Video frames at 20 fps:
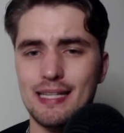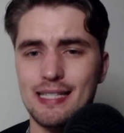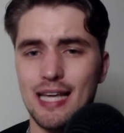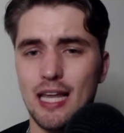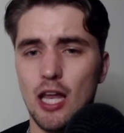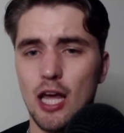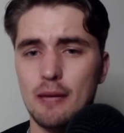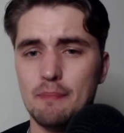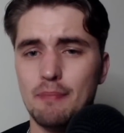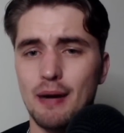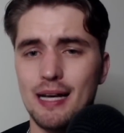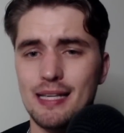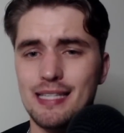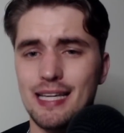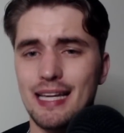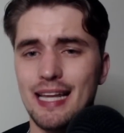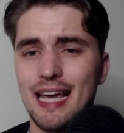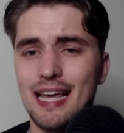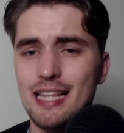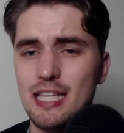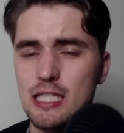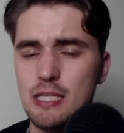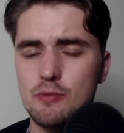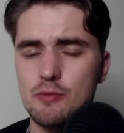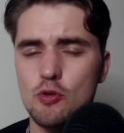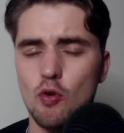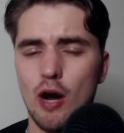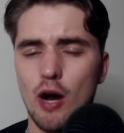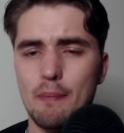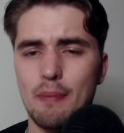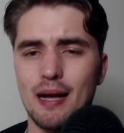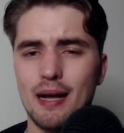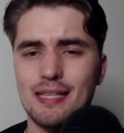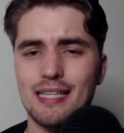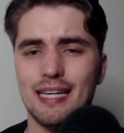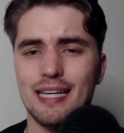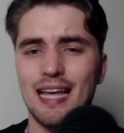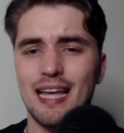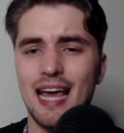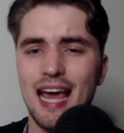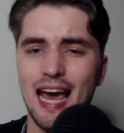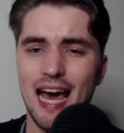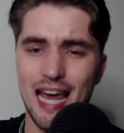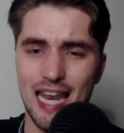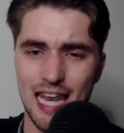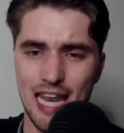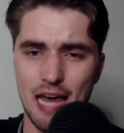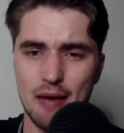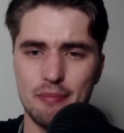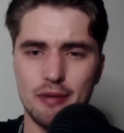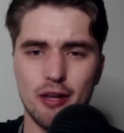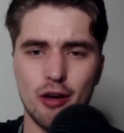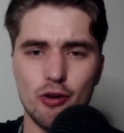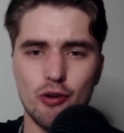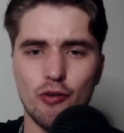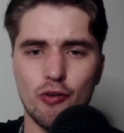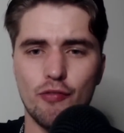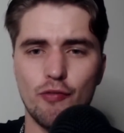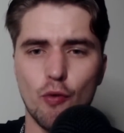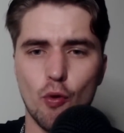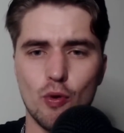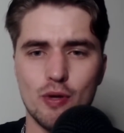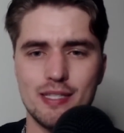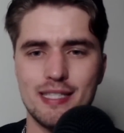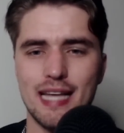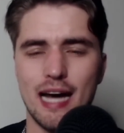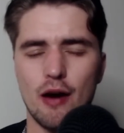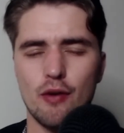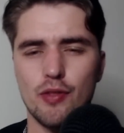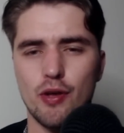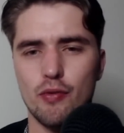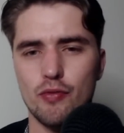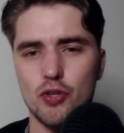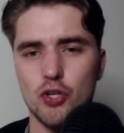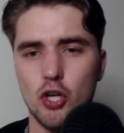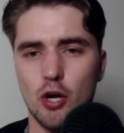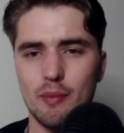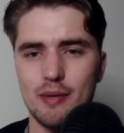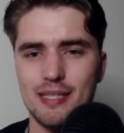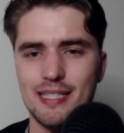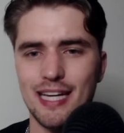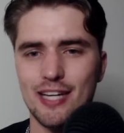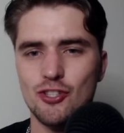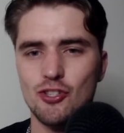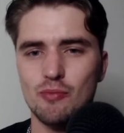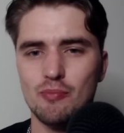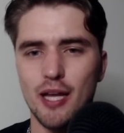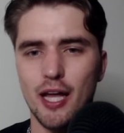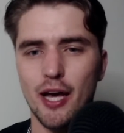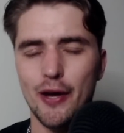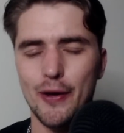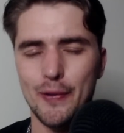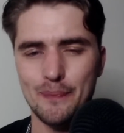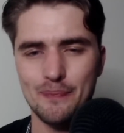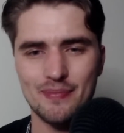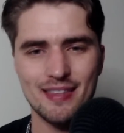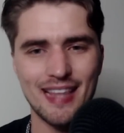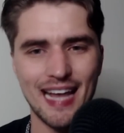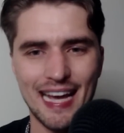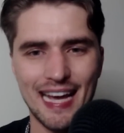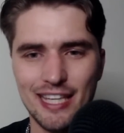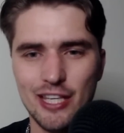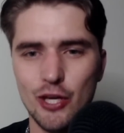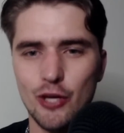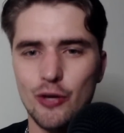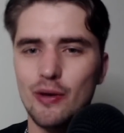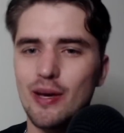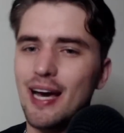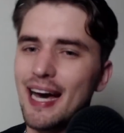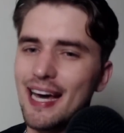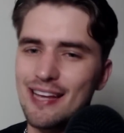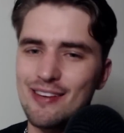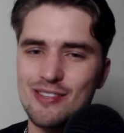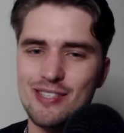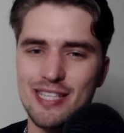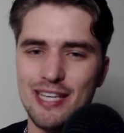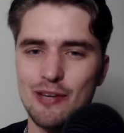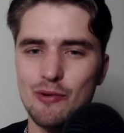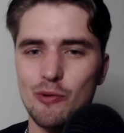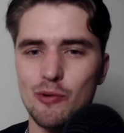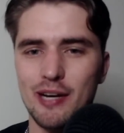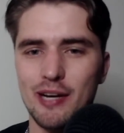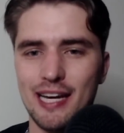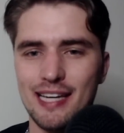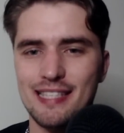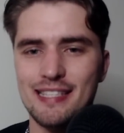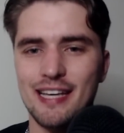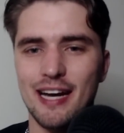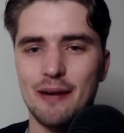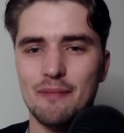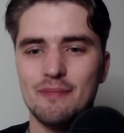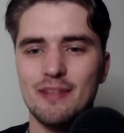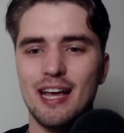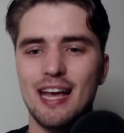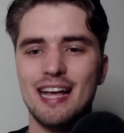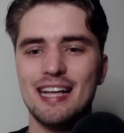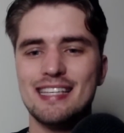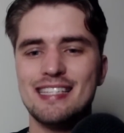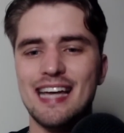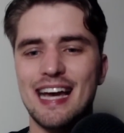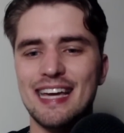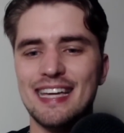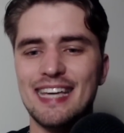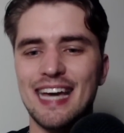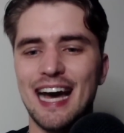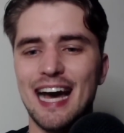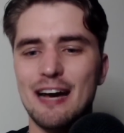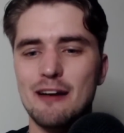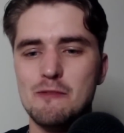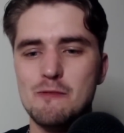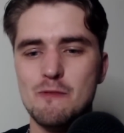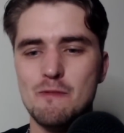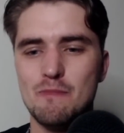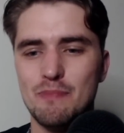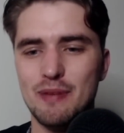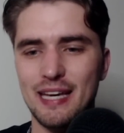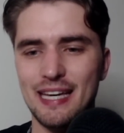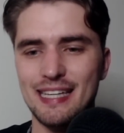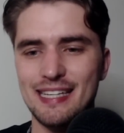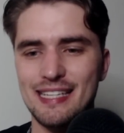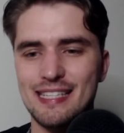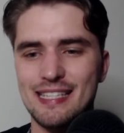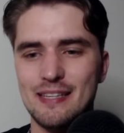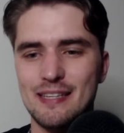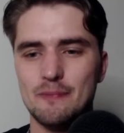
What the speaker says: that like button, hit the subscribe button, and let me know your thoughts down there in the comment section below. Thank you, and I'll see you all next time. Take care. Peace.